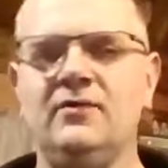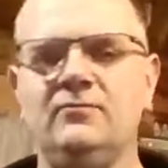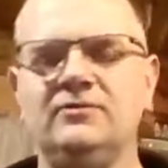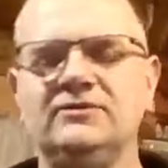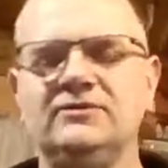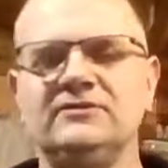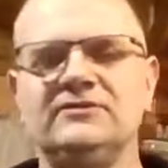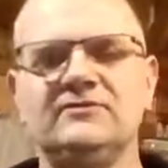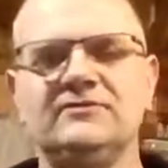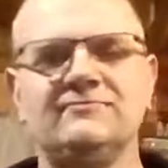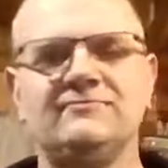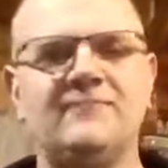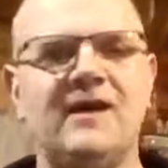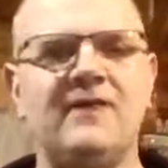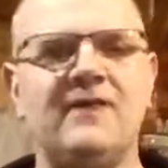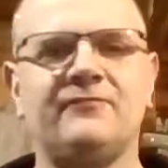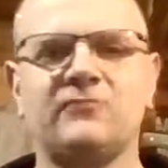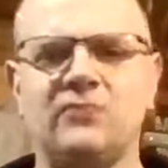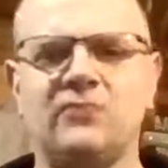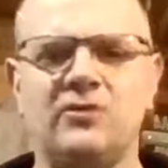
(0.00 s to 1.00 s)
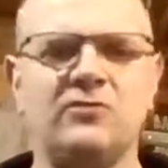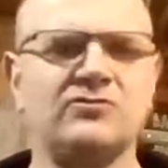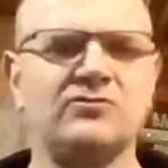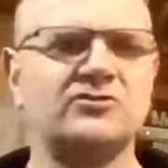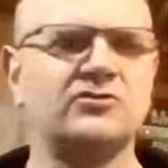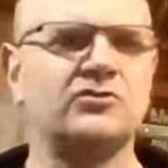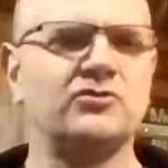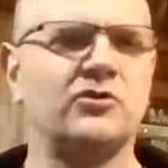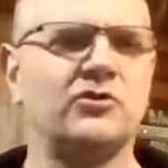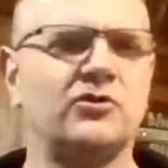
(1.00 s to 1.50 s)
It was after all
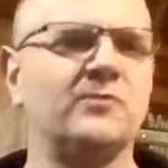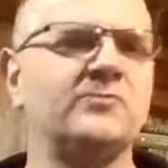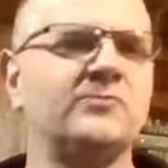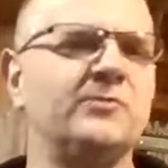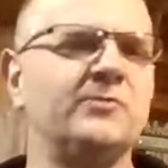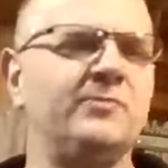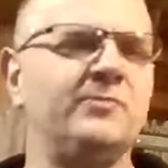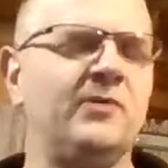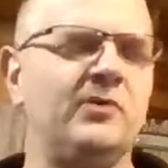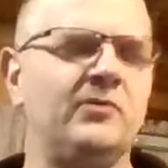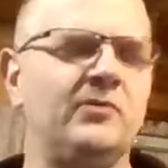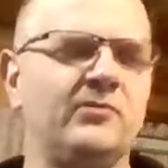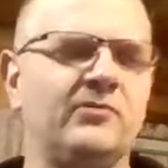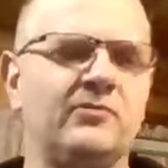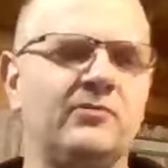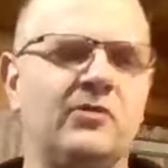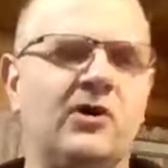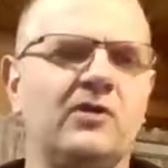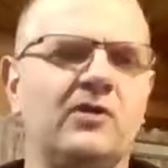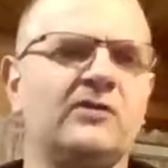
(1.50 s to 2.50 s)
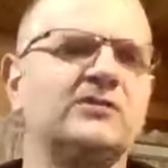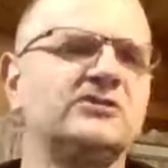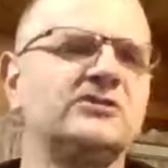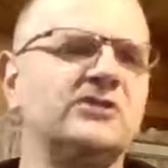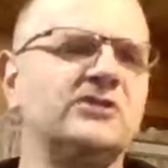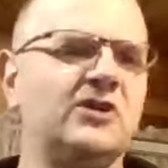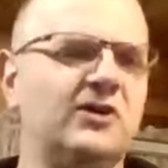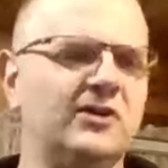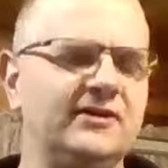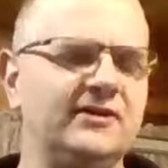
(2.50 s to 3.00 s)
those storms had blown through
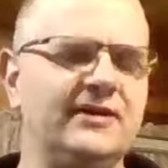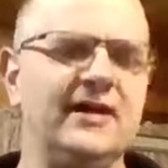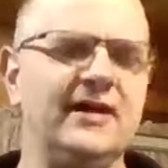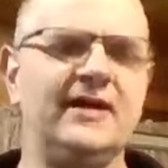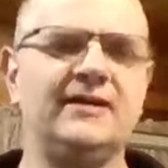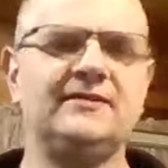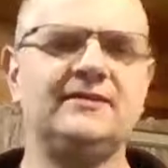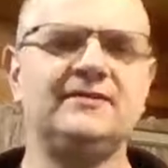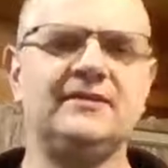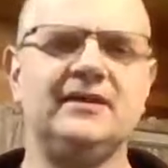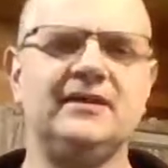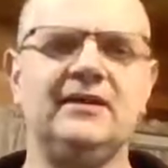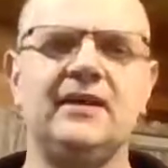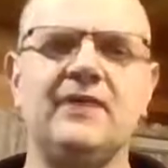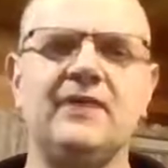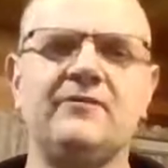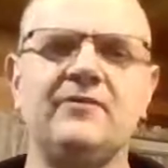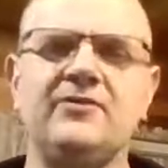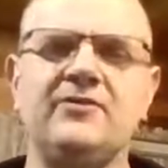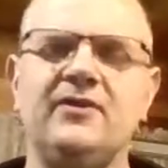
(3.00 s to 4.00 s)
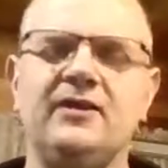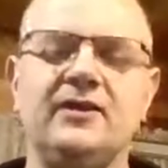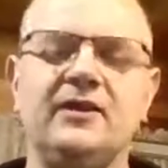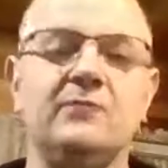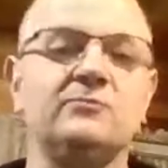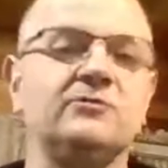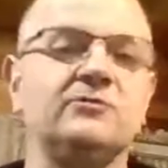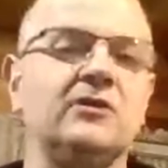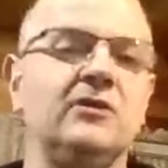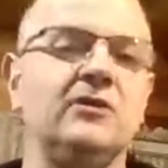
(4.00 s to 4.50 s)
Arkansas and Tennessee and
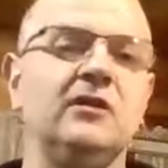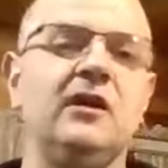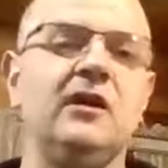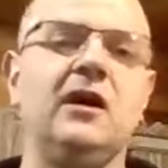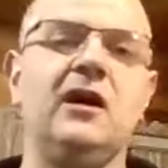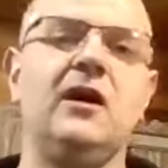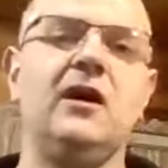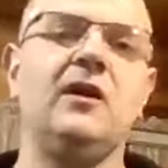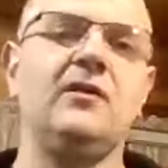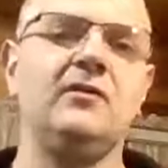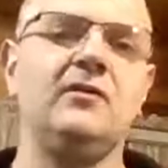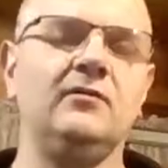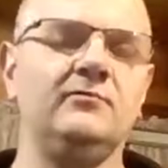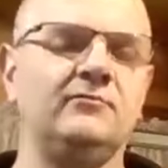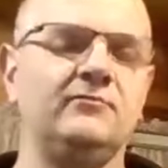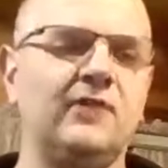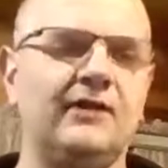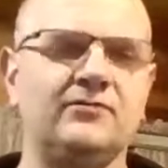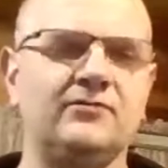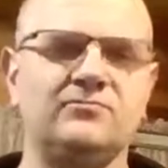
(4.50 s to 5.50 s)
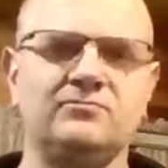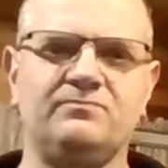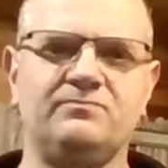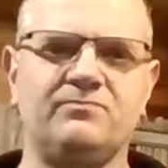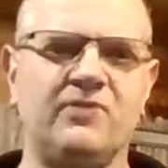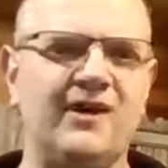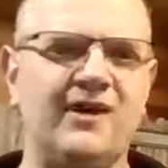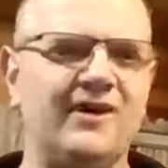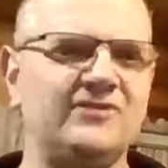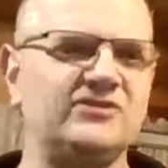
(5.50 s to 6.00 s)
everything. There was a lot of like
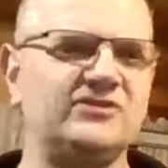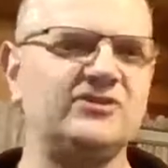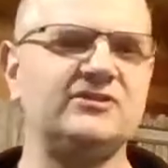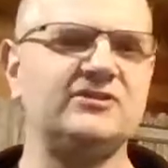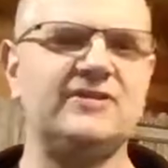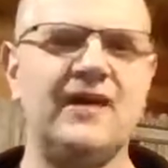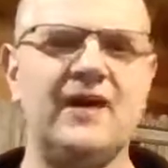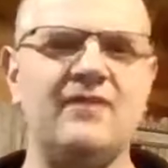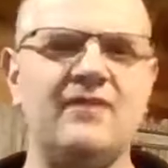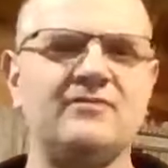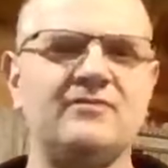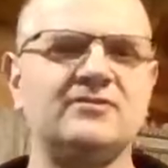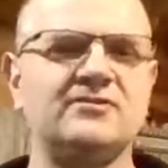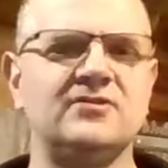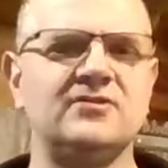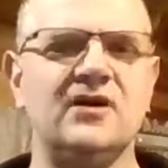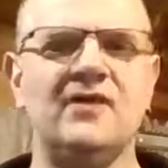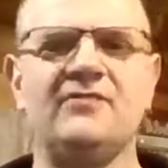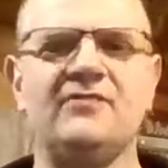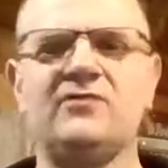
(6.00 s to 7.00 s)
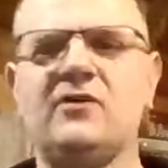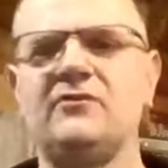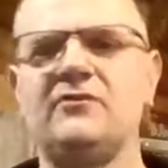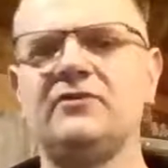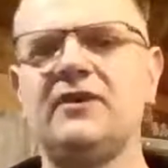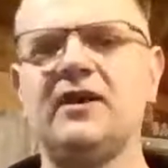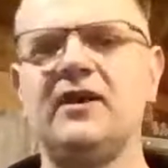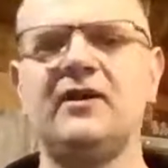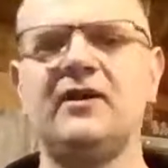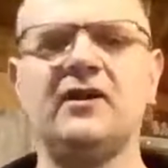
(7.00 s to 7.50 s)
branches down and stuff. So I
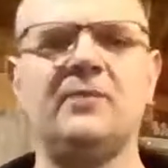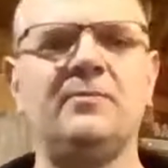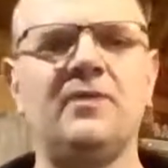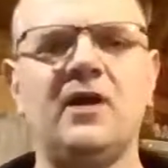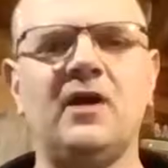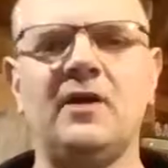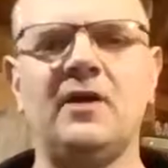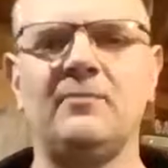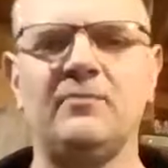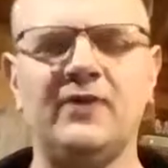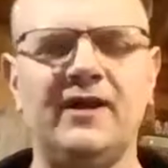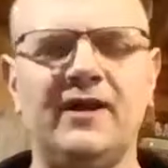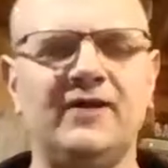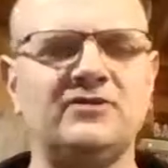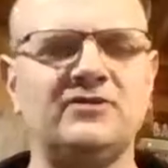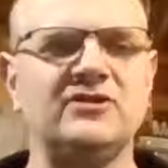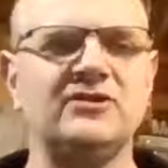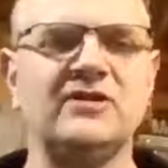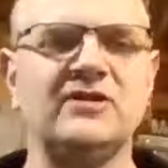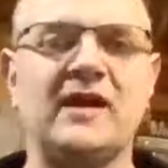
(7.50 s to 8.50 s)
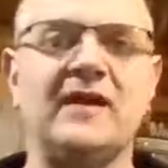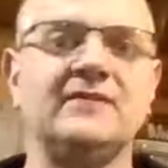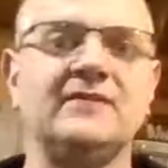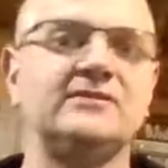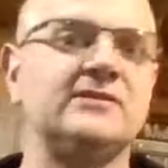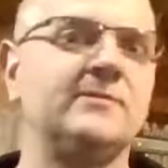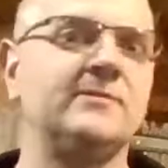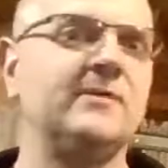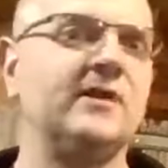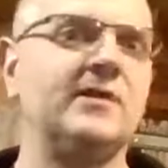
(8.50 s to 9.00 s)
was kicking up a lot of branches. I
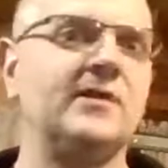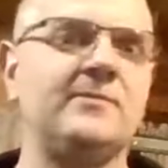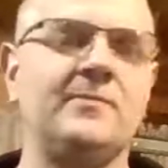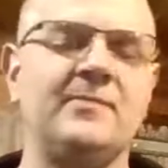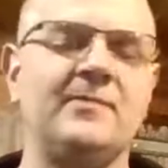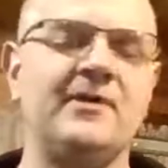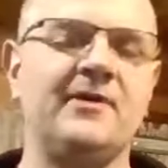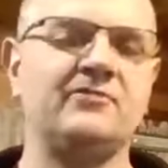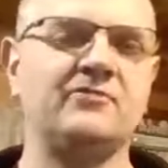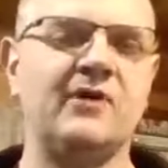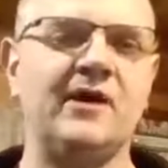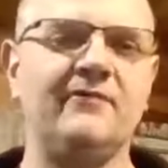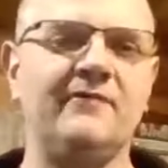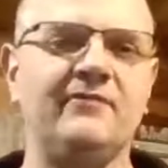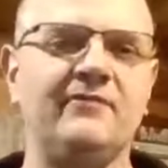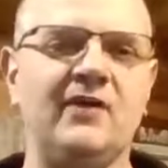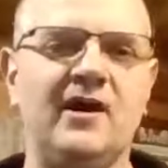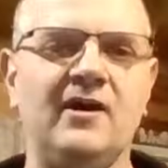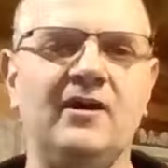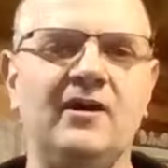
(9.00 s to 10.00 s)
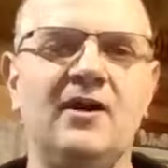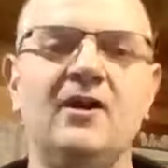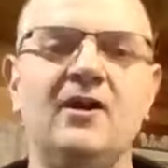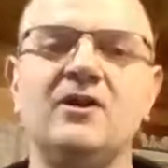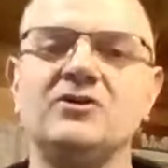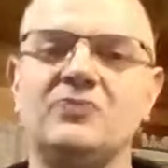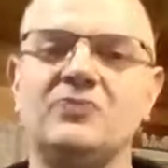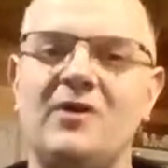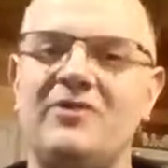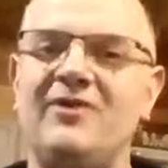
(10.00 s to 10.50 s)
had some get up in my drive line.
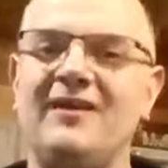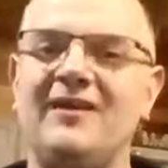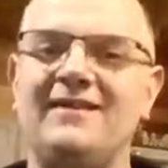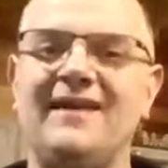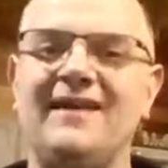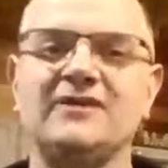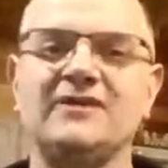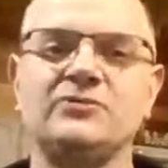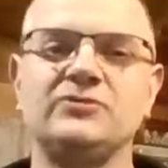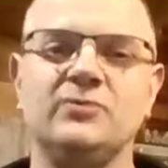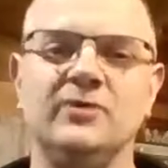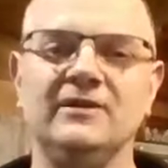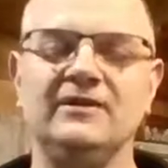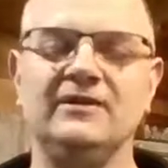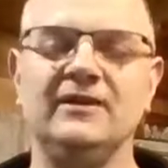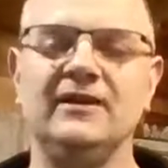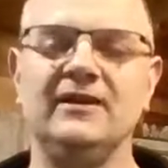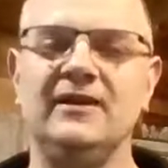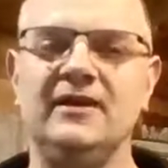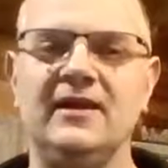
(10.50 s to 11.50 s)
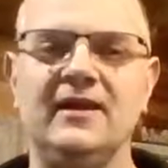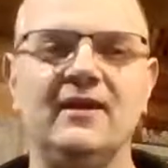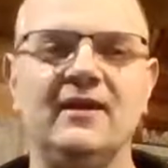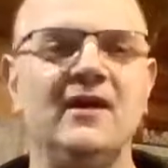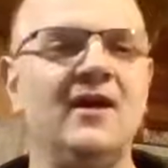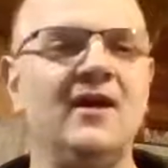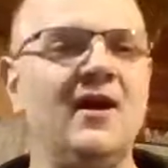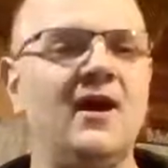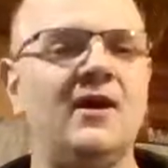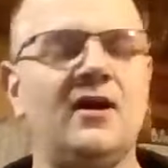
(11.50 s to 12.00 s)
So I think that's what did it in.
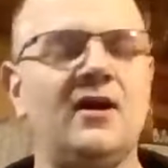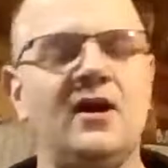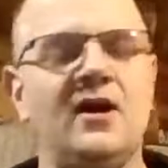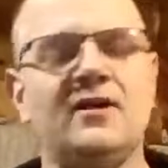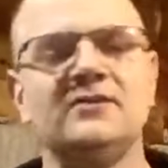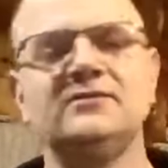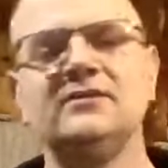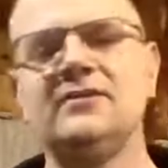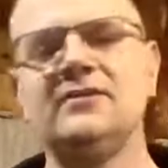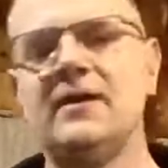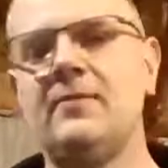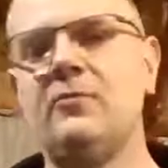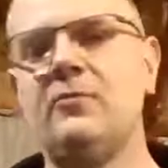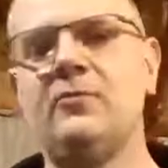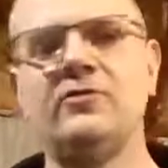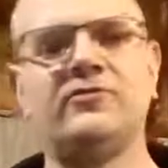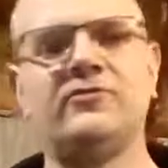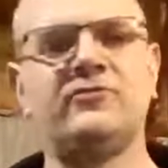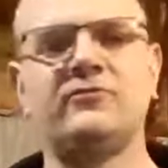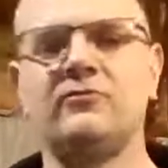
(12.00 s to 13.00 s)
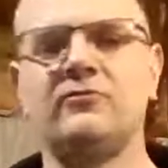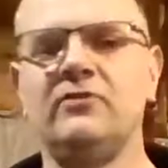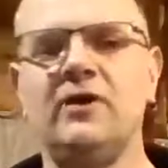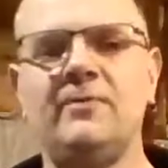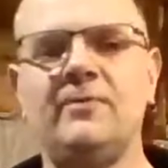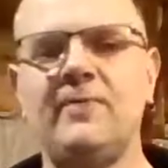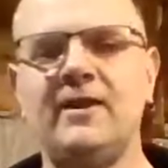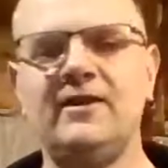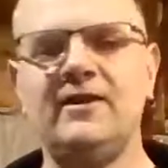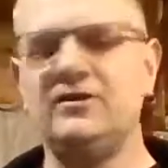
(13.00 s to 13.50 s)
And honestly, that would have screwed up
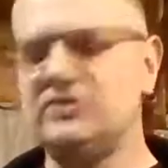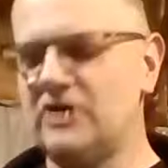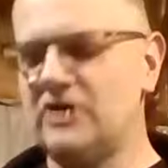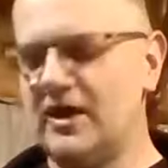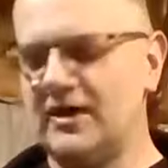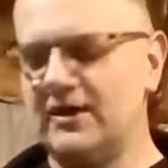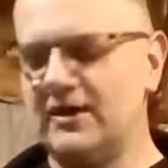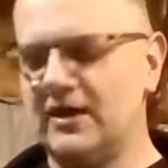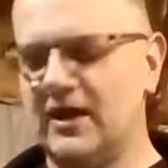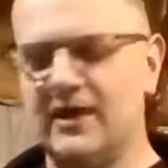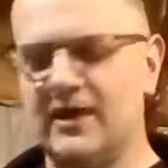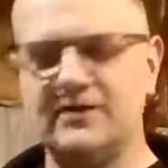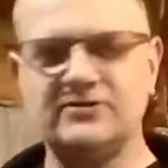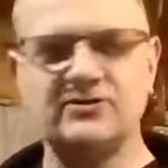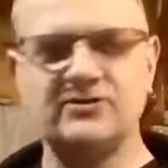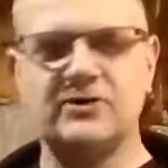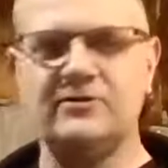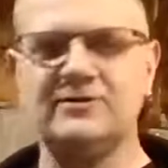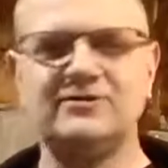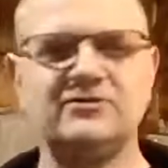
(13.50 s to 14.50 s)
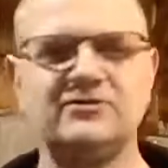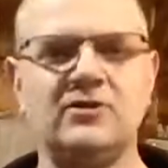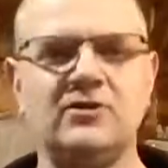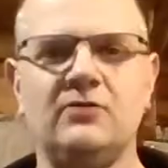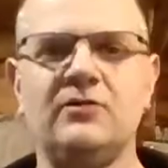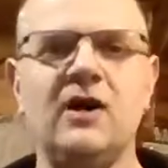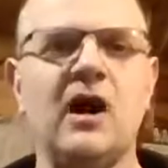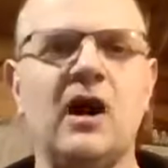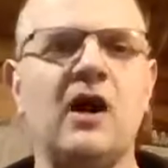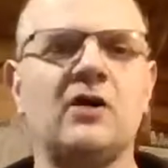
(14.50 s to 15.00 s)
any chain guide. So it's no
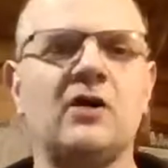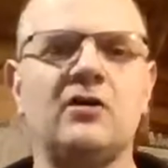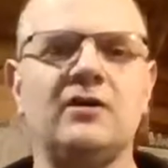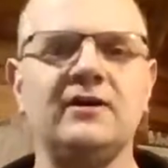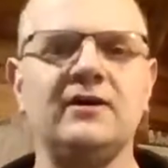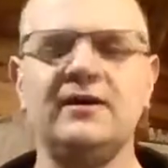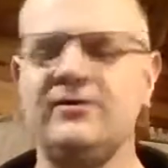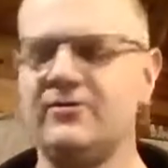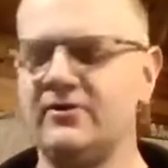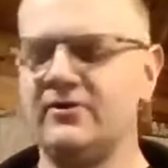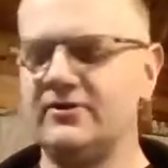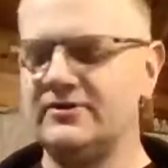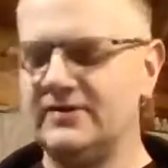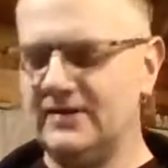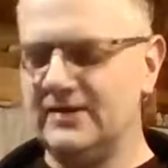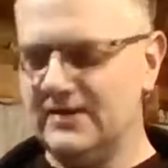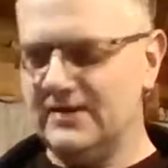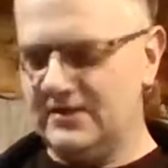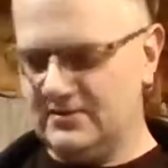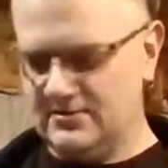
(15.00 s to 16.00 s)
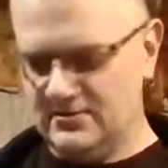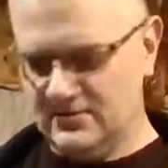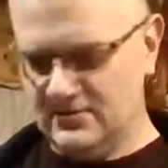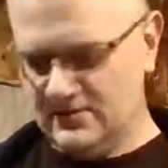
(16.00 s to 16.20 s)
knock on E13.